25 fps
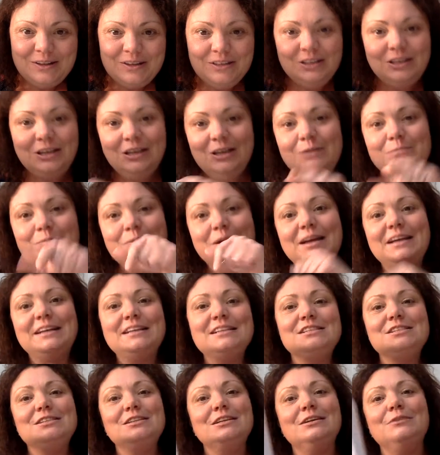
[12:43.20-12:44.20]
You might
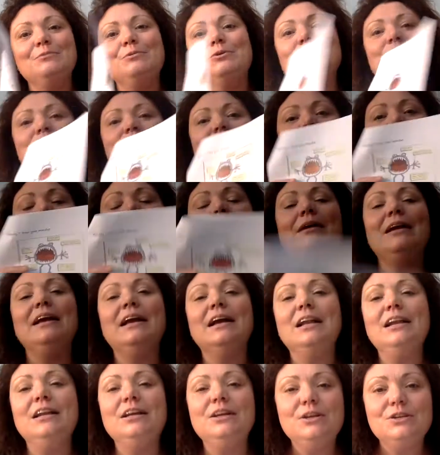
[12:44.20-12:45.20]
want to
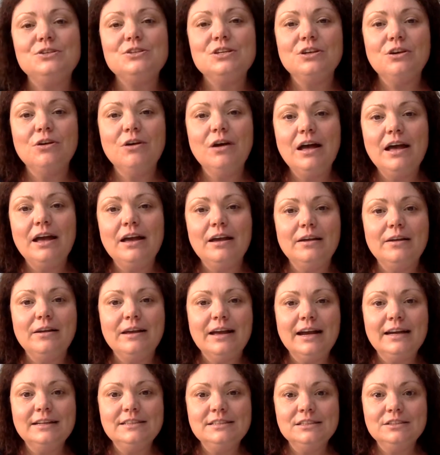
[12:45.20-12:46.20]
include your own
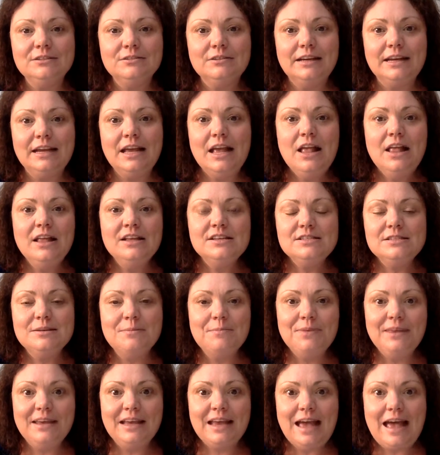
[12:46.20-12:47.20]
category,
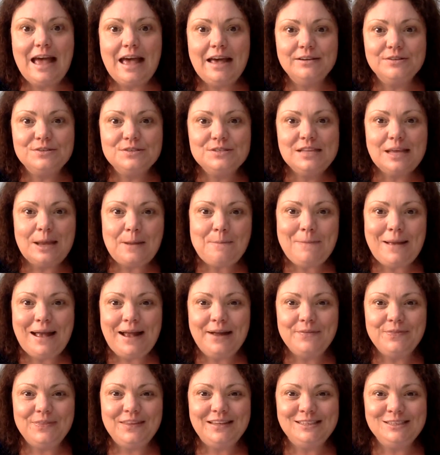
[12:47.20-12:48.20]
something else
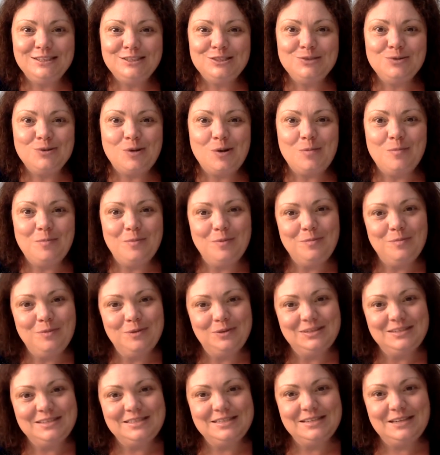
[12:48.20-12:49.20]
about this swamp
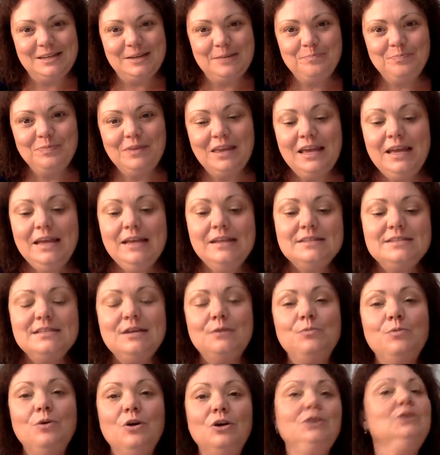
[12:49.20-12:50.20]
monster.
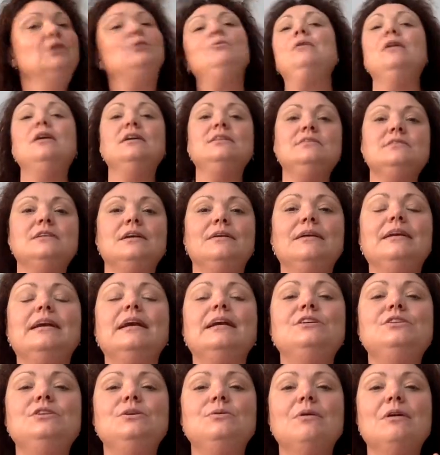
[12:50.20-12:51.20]
So what you are doing
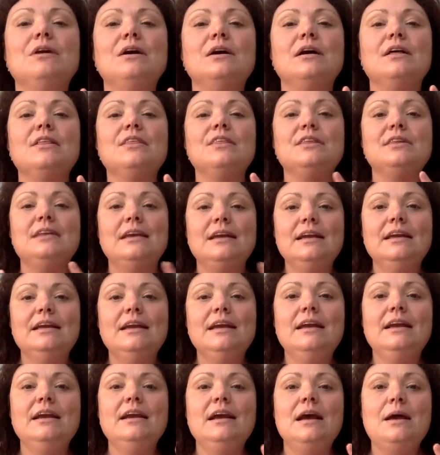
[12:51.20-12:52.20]
is you are
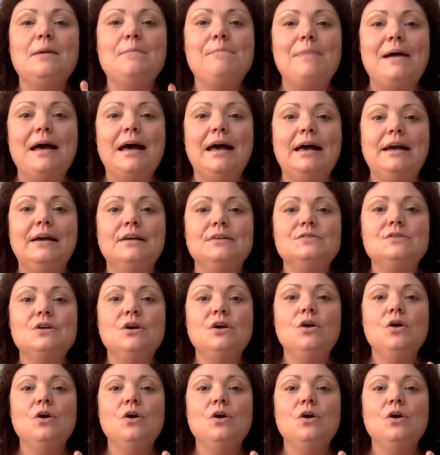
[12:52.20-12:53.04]
thinking about